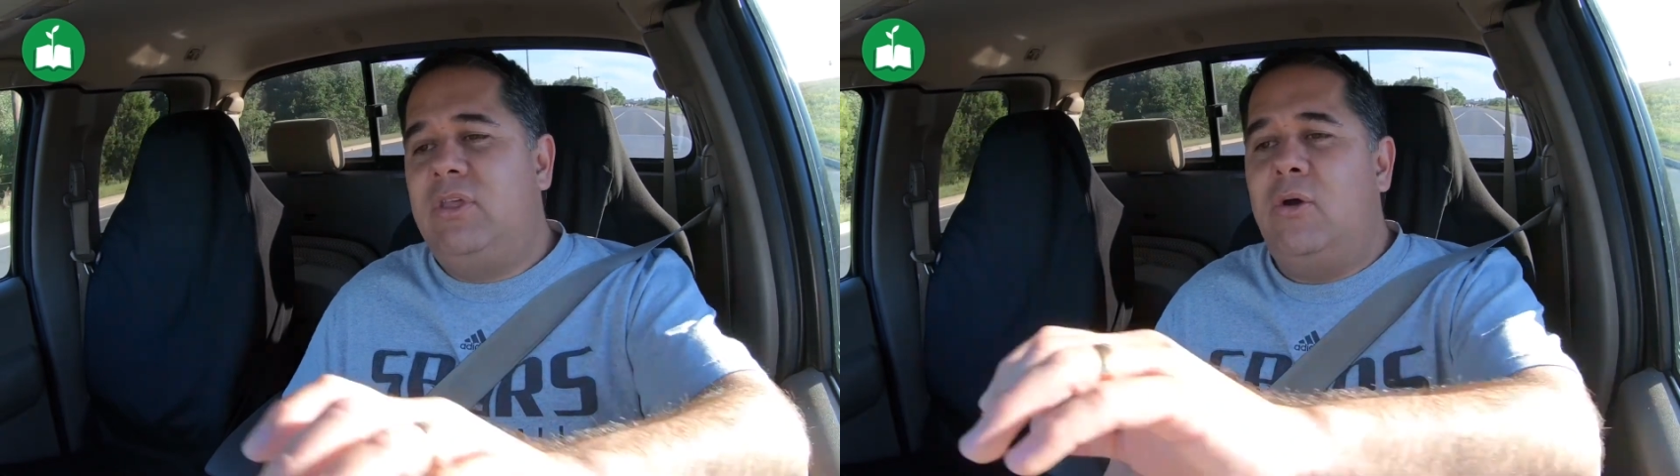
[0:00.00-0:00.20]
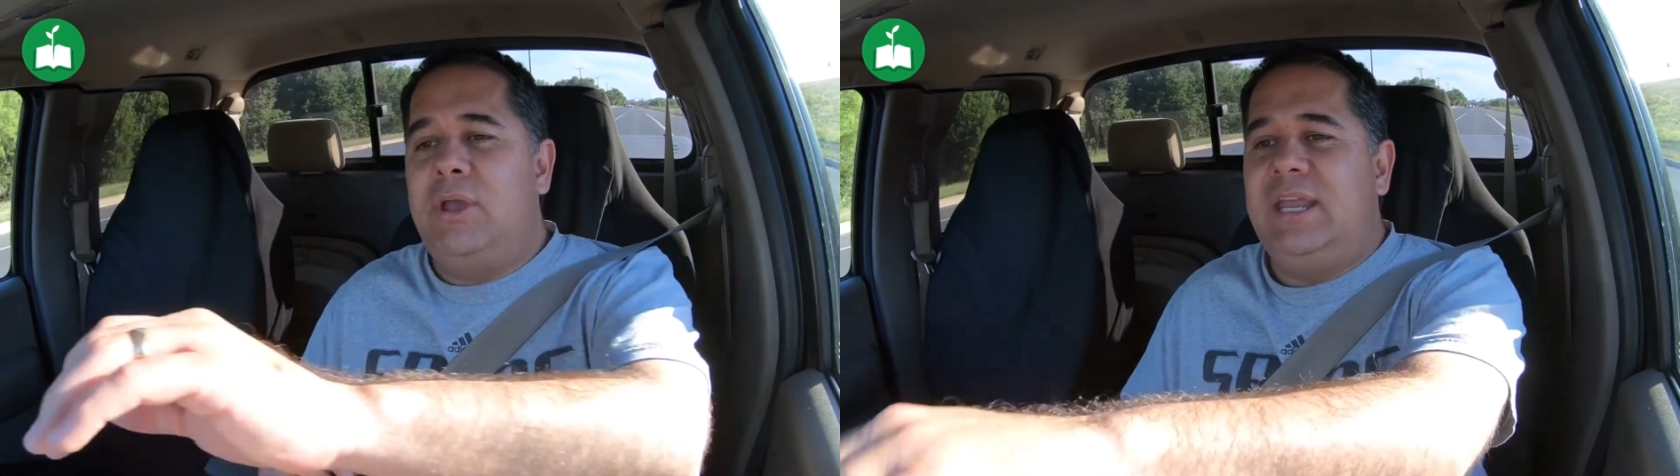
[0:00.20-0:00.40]

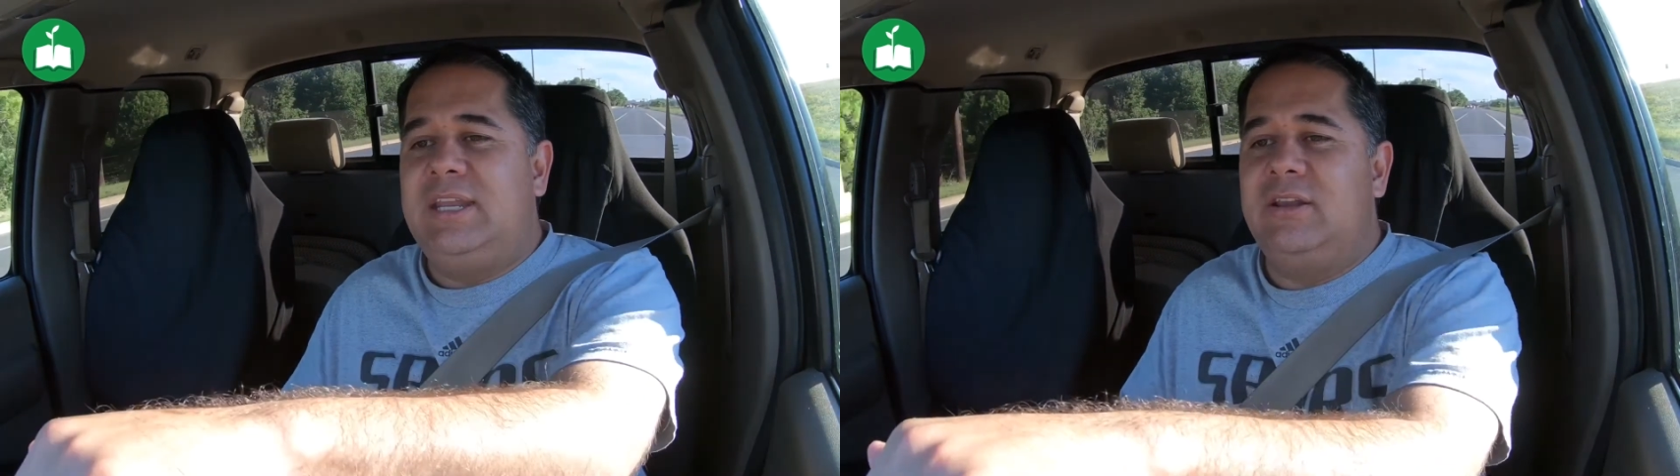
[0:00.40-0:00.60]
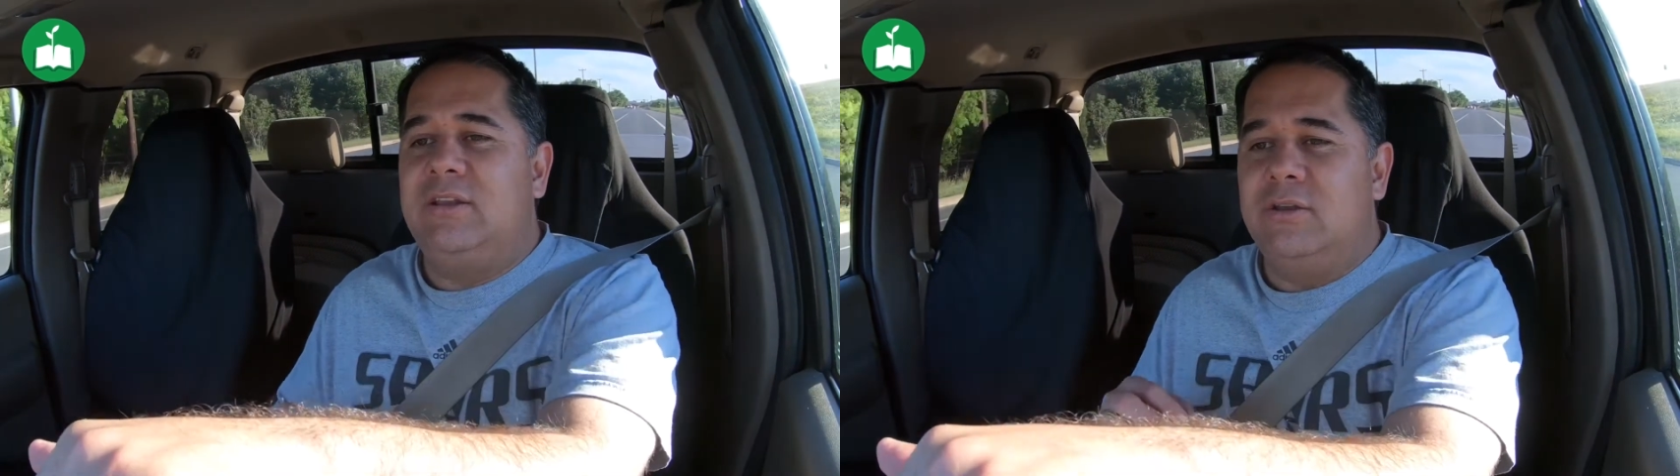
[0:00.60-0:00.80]
though he
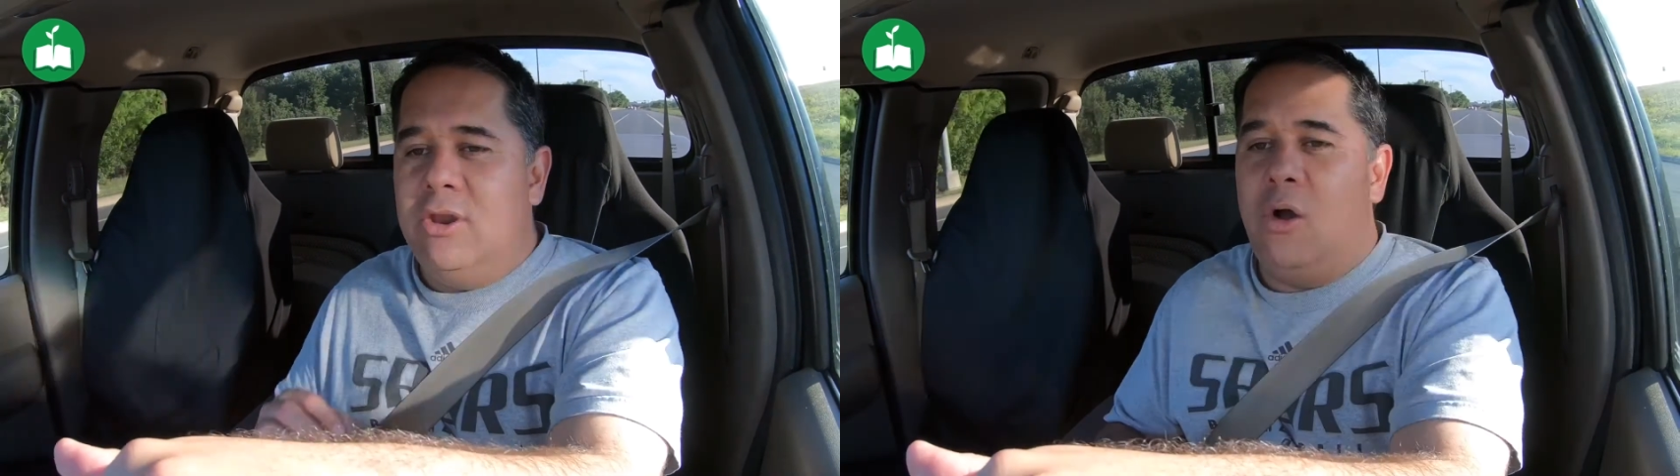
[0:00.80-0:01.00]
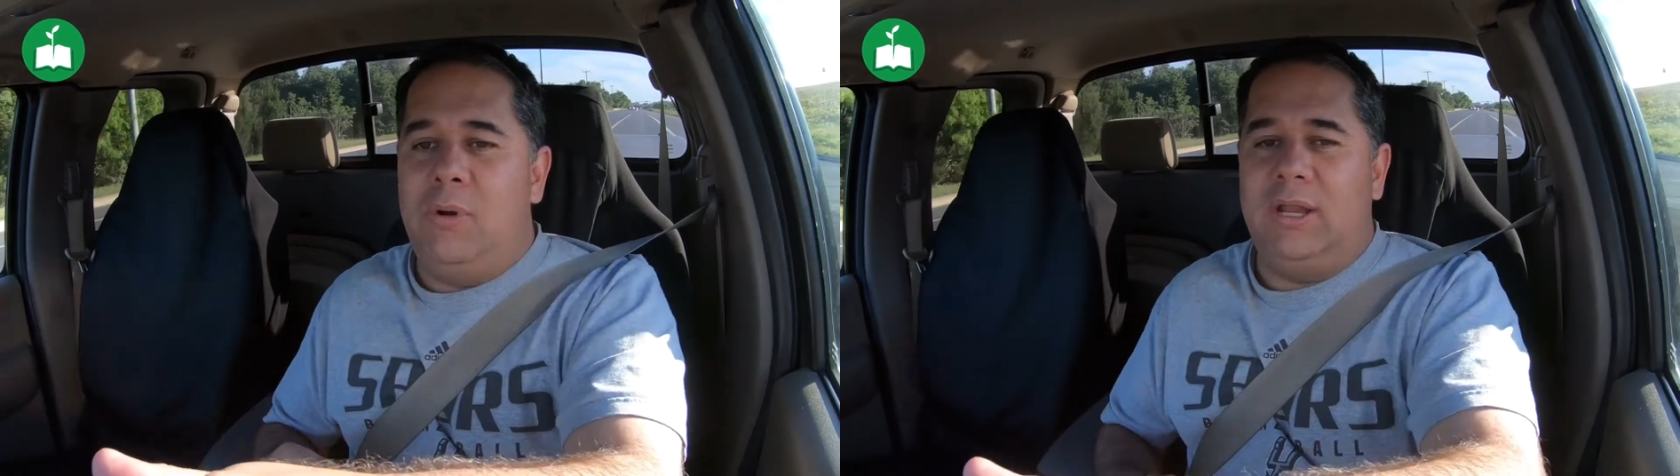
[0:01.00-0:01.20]
didn't
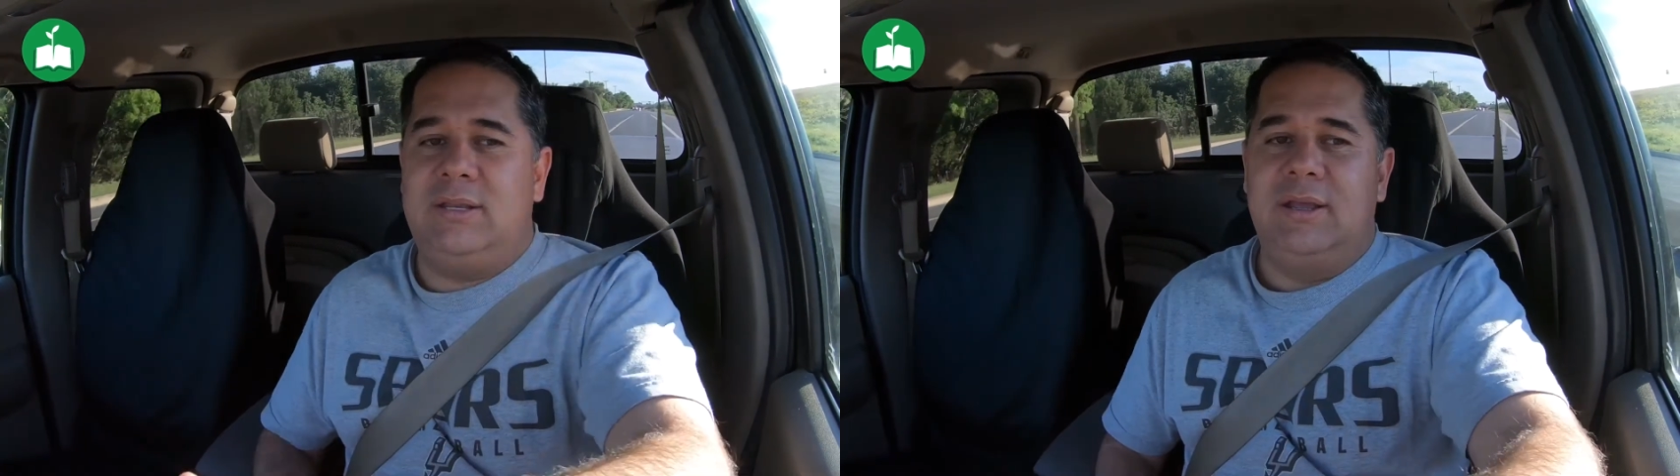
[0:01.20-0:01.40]
know it,